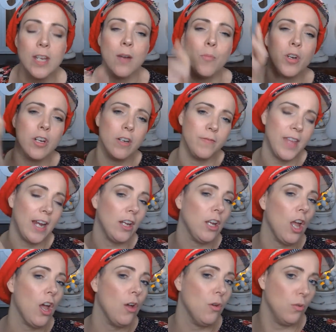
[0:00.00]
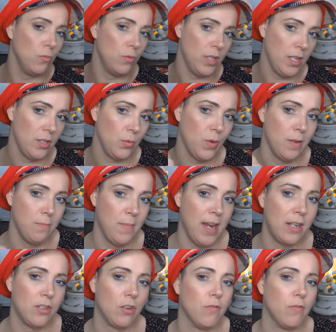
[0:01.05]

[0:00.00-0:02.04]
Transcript: And I'm wondering if that coat is what makes